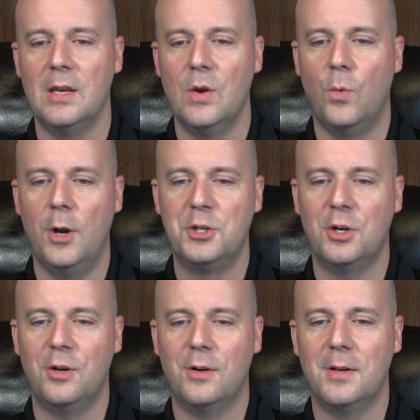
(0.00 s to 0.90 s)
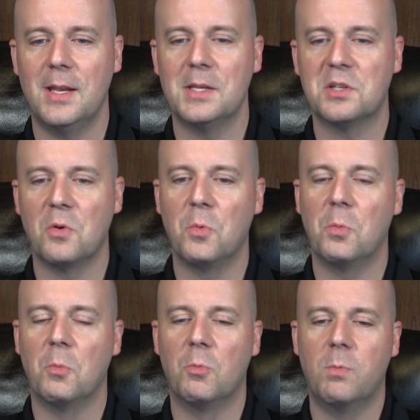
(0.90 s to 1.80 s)
Richard,
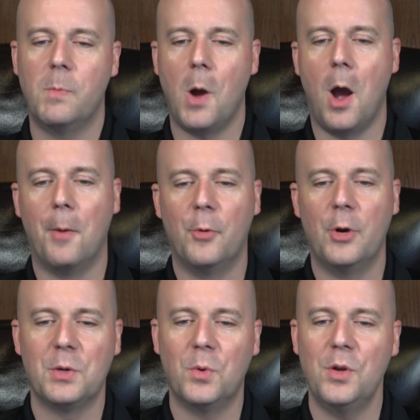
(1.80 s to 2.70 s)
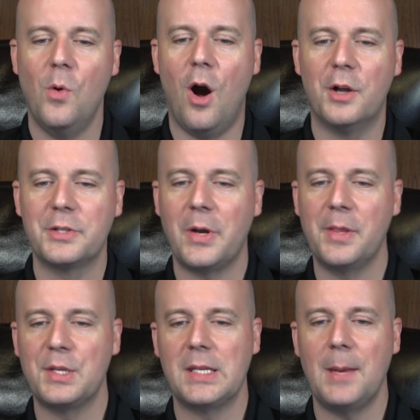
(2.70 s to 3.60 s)
Richard, were you also on
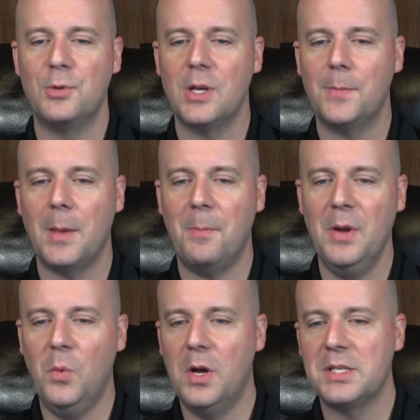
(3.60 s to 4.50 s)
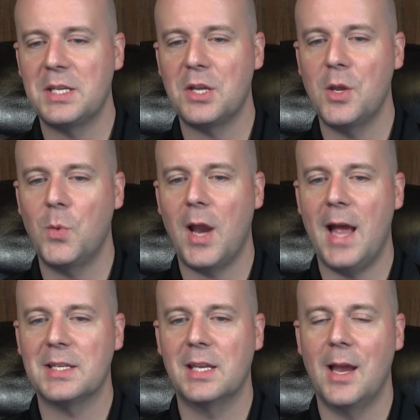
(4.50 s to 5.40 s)
the same ship that Bill was? I saw you were
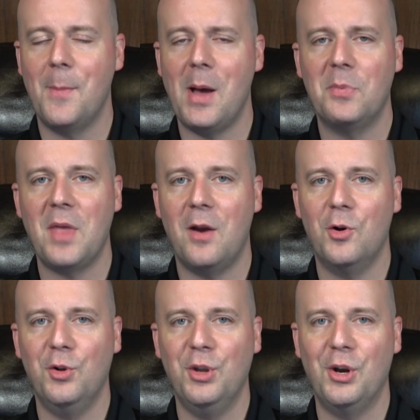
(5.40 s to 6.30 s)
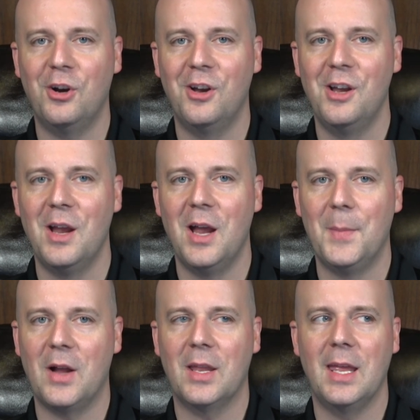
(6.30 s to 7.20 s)
asking about that earlier,
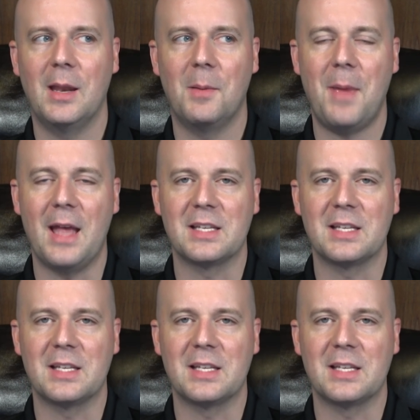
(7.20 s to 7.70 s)
about getting a mask of